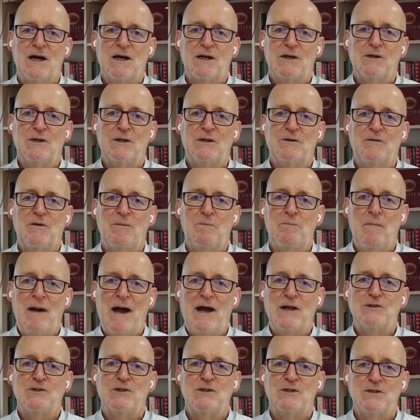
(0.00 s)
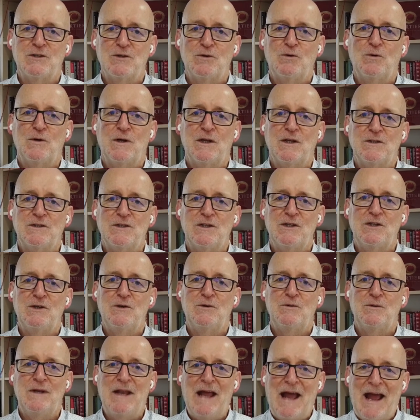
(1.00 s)
I could have imagined talking to
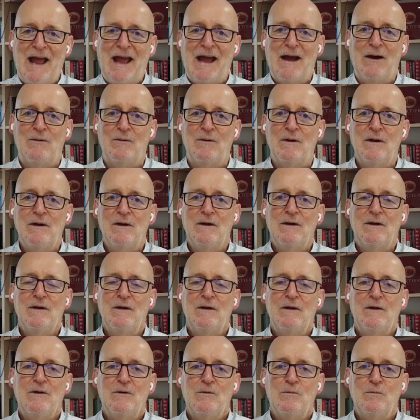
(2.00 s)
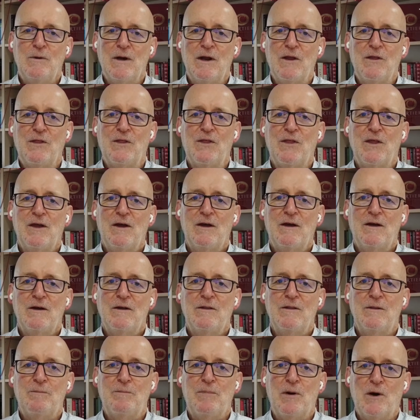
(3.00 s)
you now with
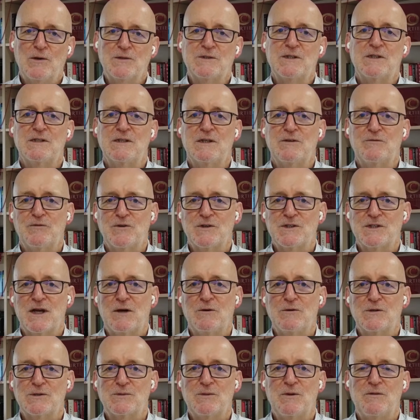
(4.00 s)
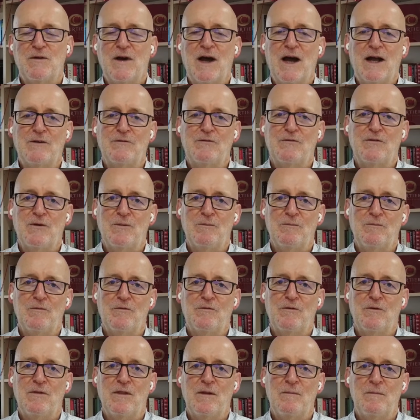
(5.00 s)
the positive results we've had from
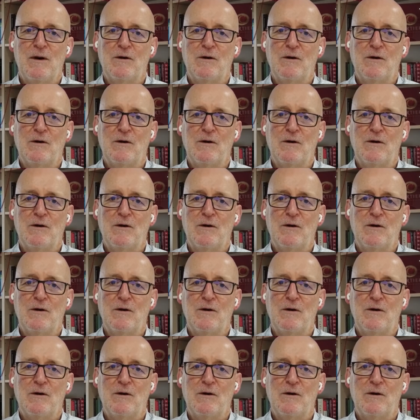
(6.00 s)
the